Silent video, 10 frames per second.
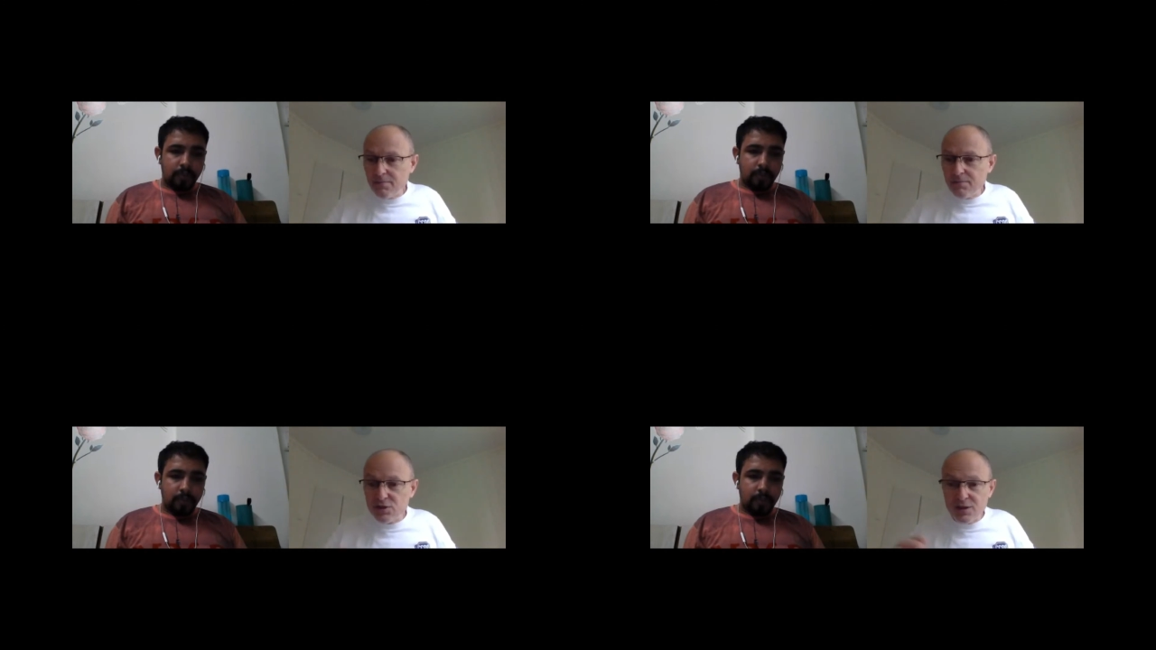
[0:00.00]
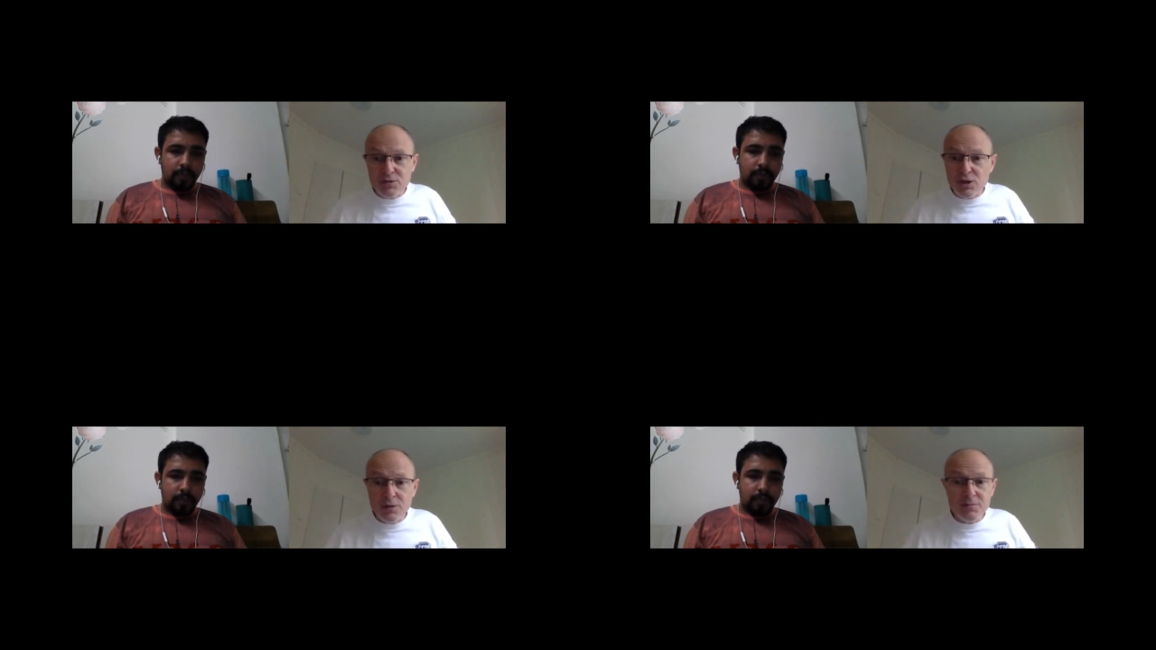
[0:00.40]

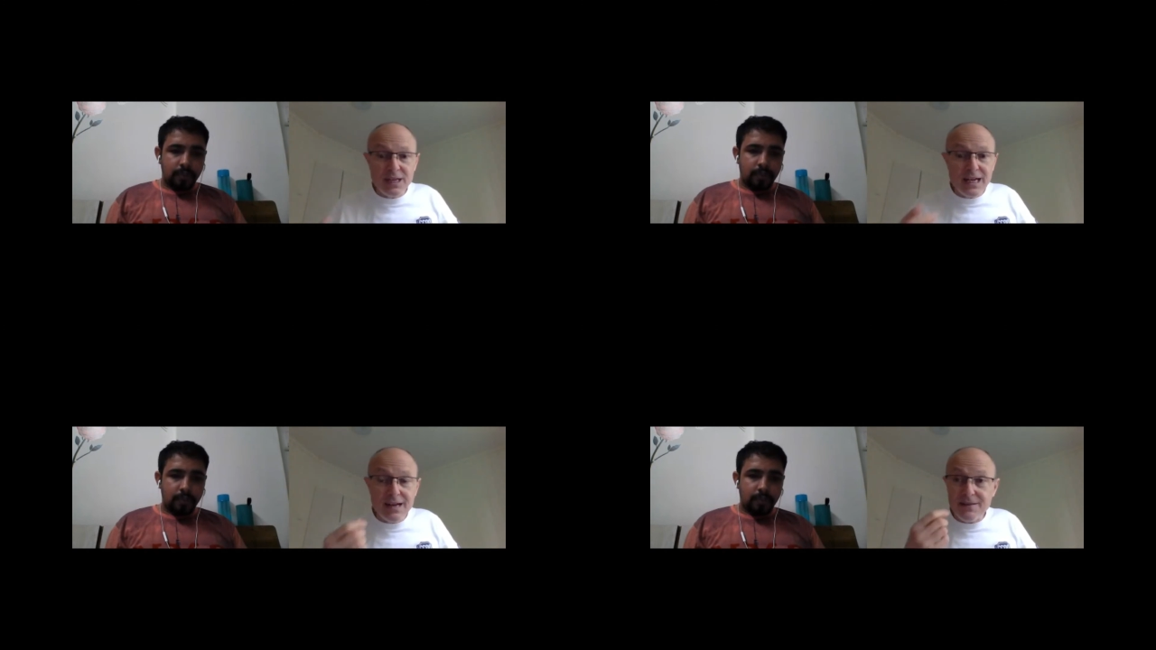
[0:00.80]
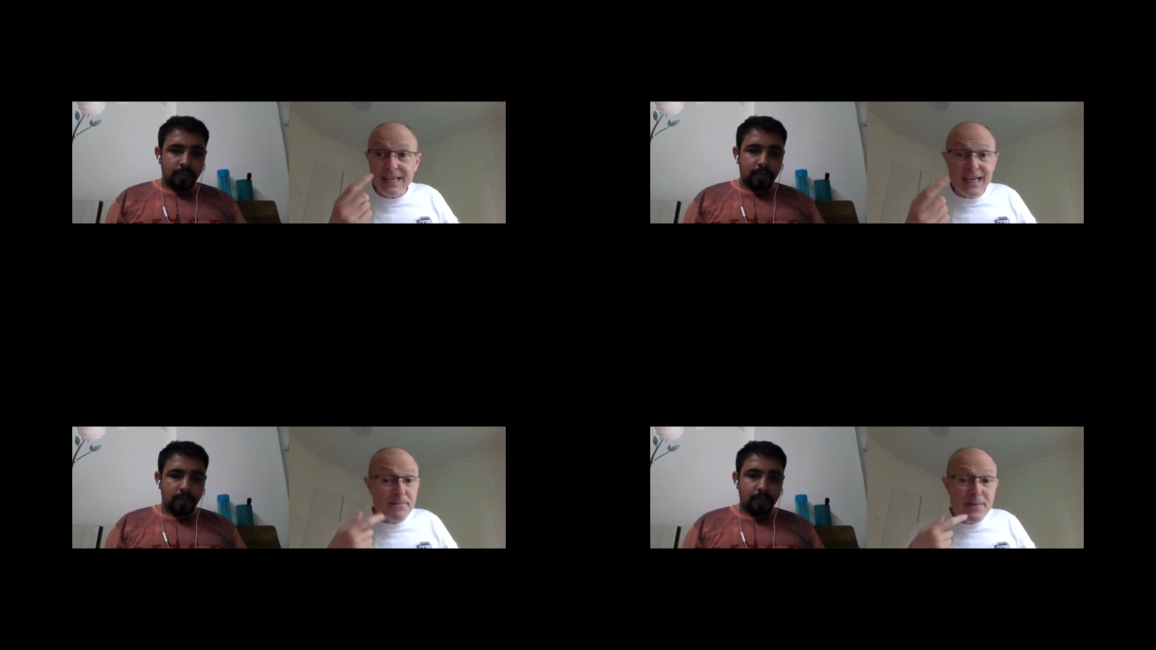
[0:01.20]
Speaker 1: sometimes they, they
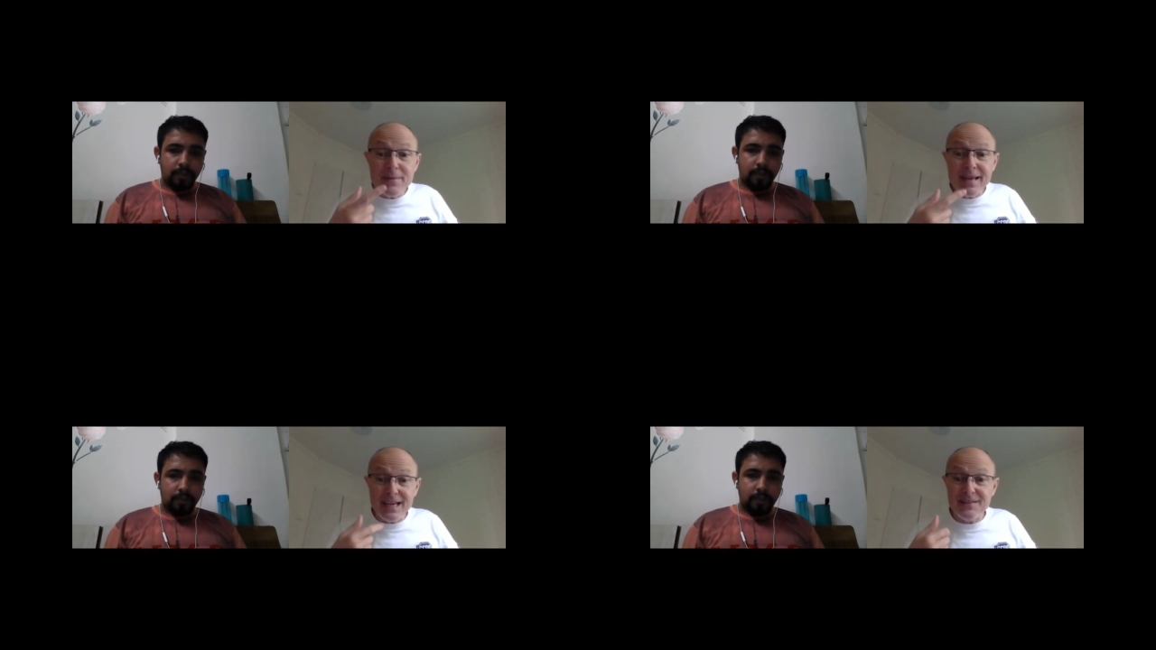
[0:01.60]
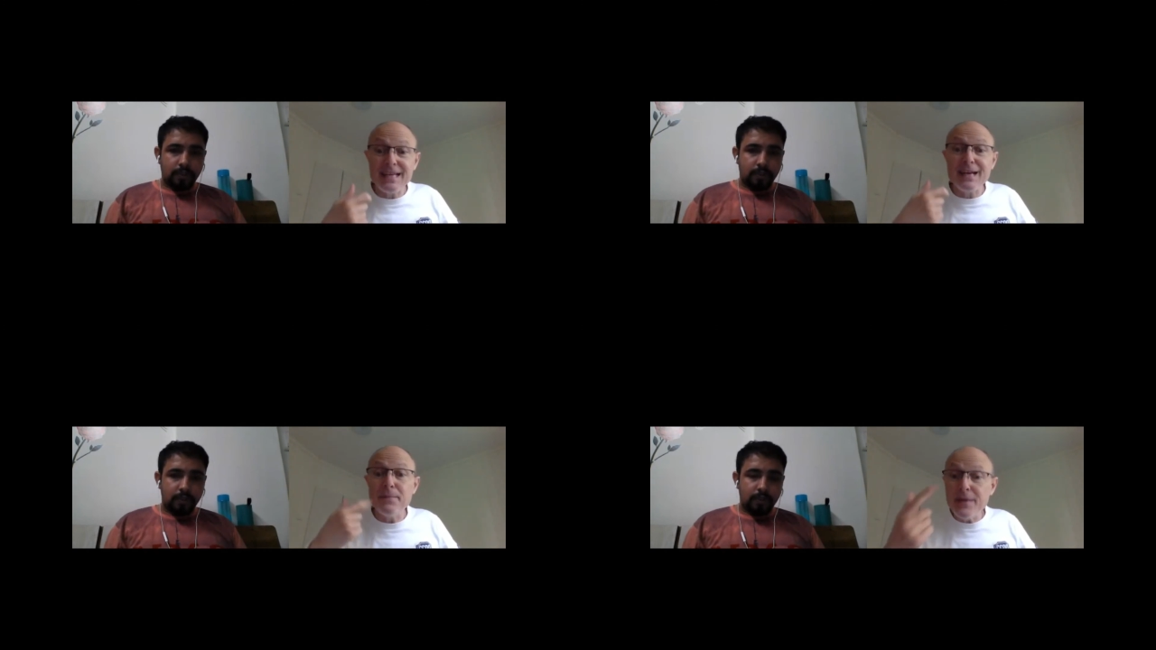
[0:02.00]
can mimic, they
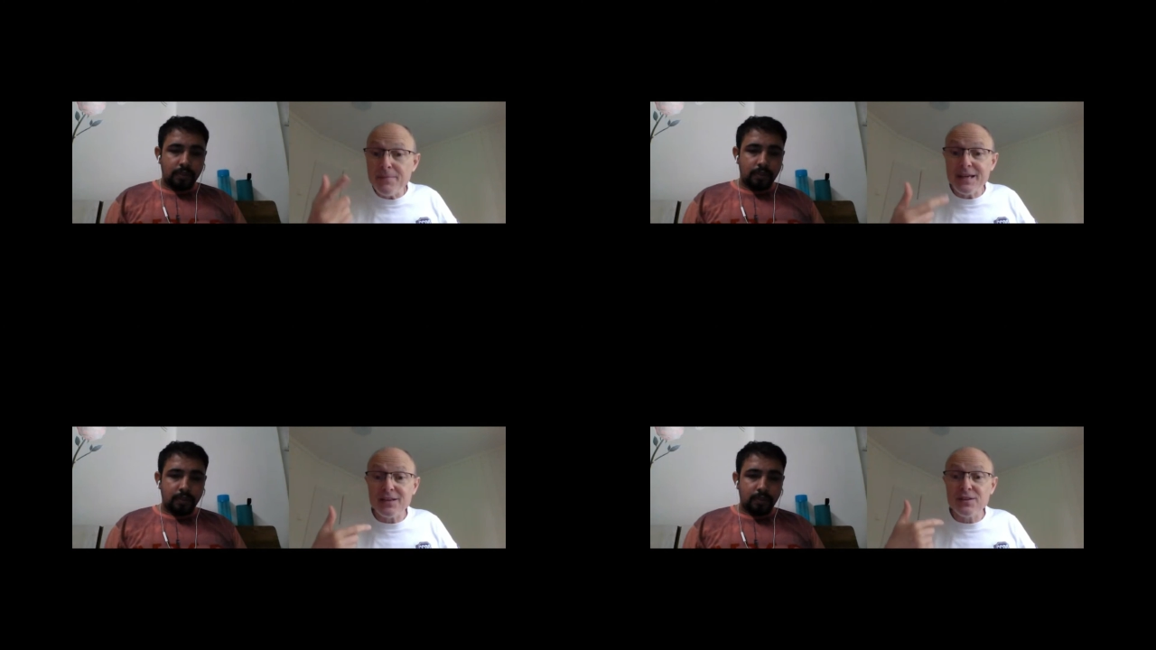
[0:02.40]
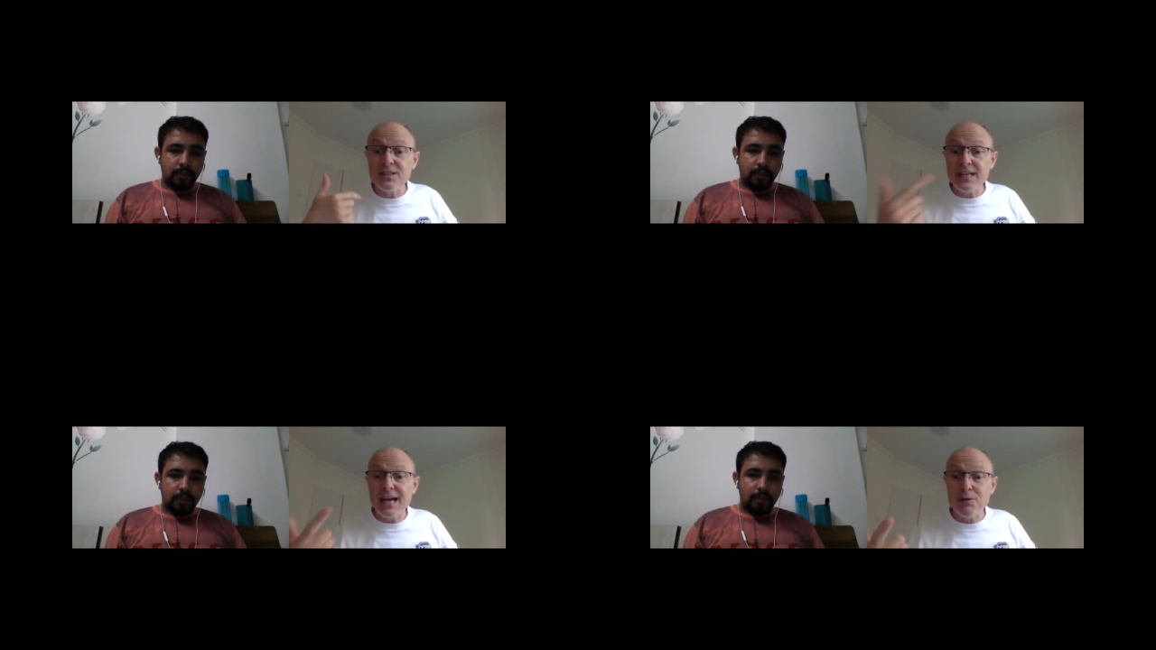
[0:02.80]
can mimic the
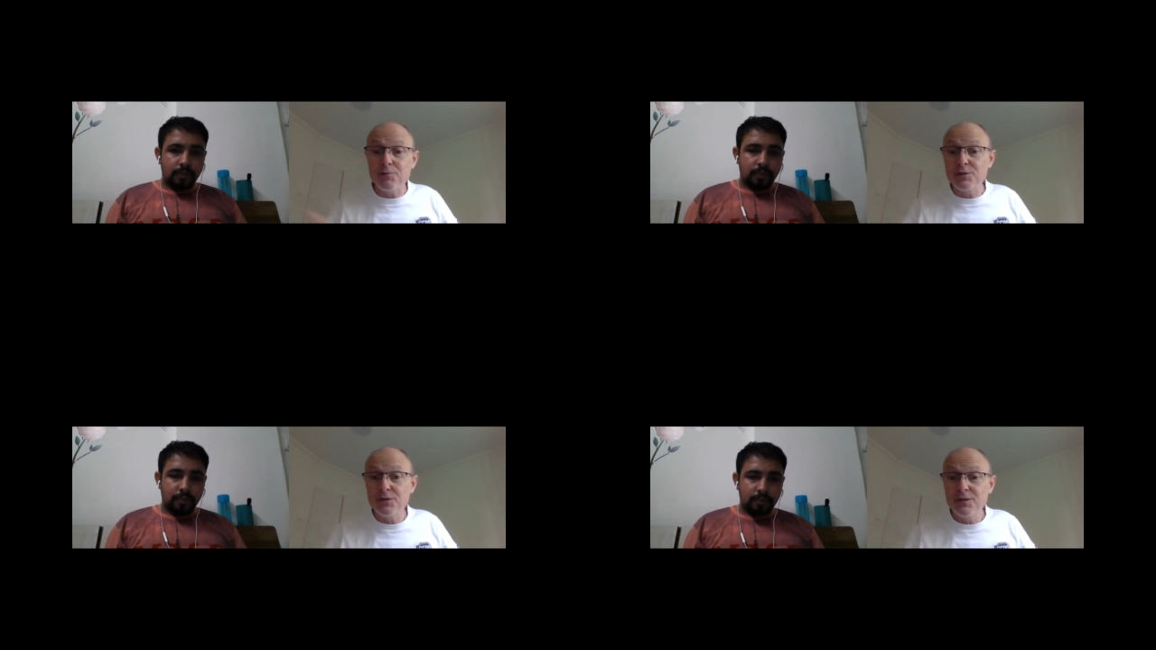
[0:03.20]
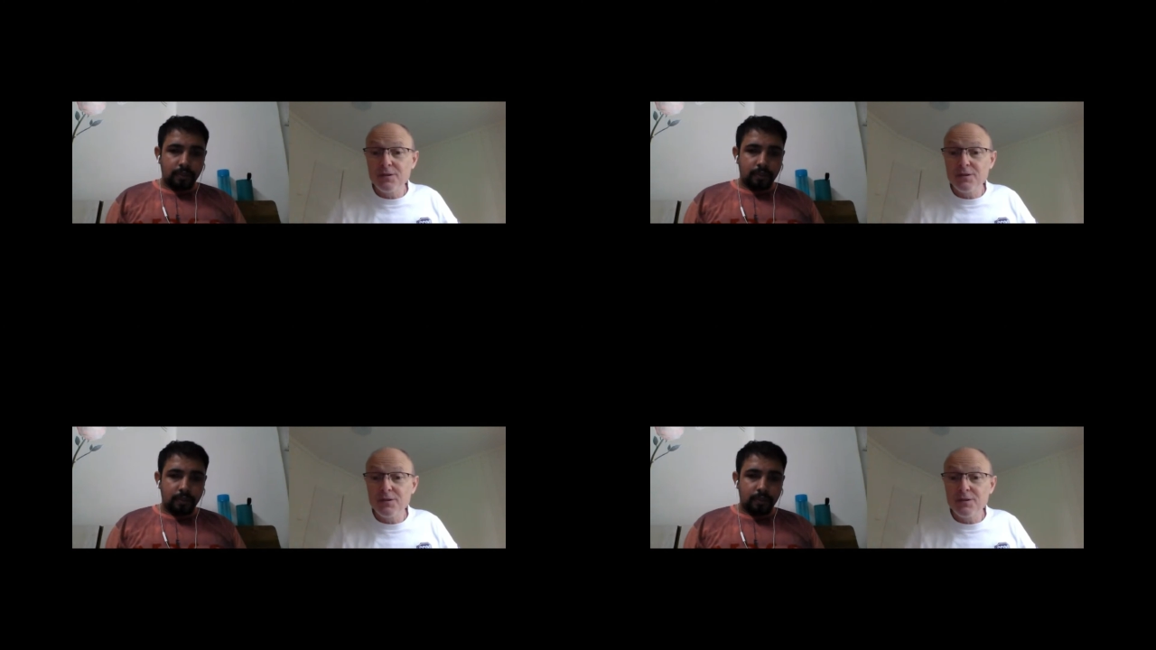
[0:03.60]
sound.